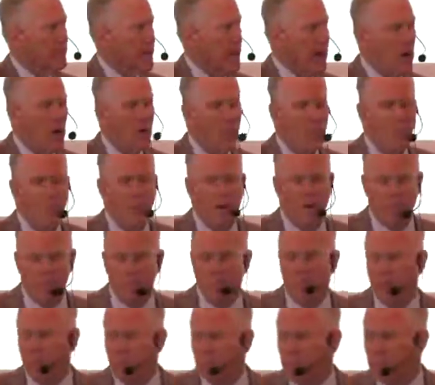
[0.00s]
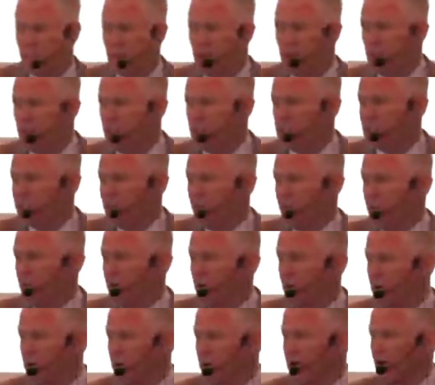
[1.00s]
Now. Yeah, much
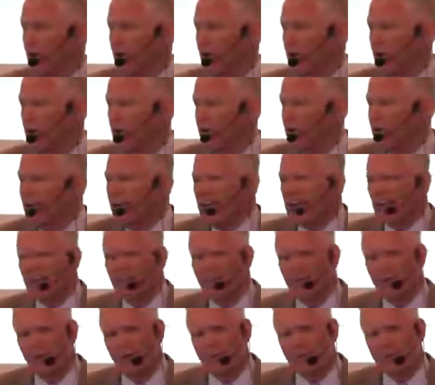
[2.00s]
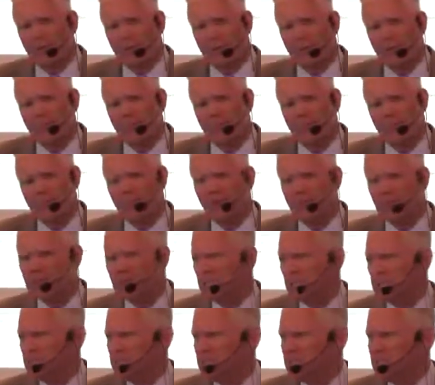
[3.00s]
further behind now. Even though the kid improved by
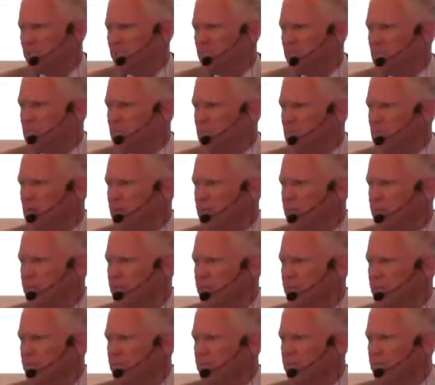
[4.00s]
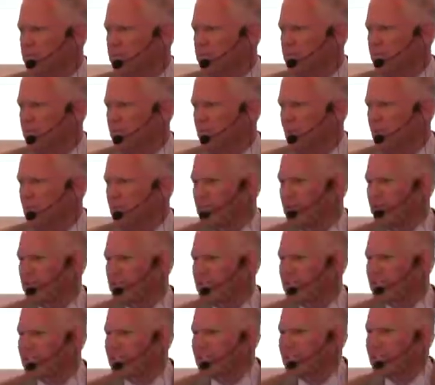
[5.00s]
67%.
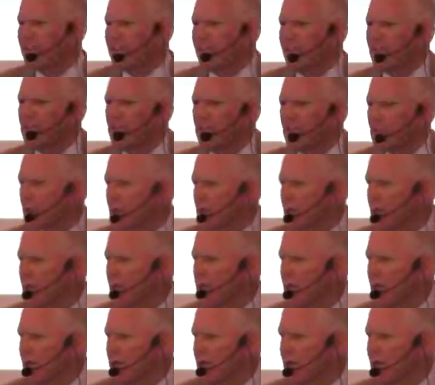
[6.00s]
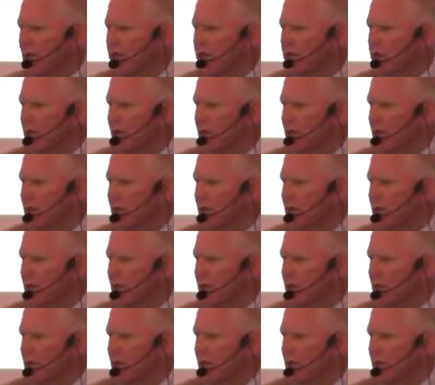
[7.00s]
Because the standard went up by like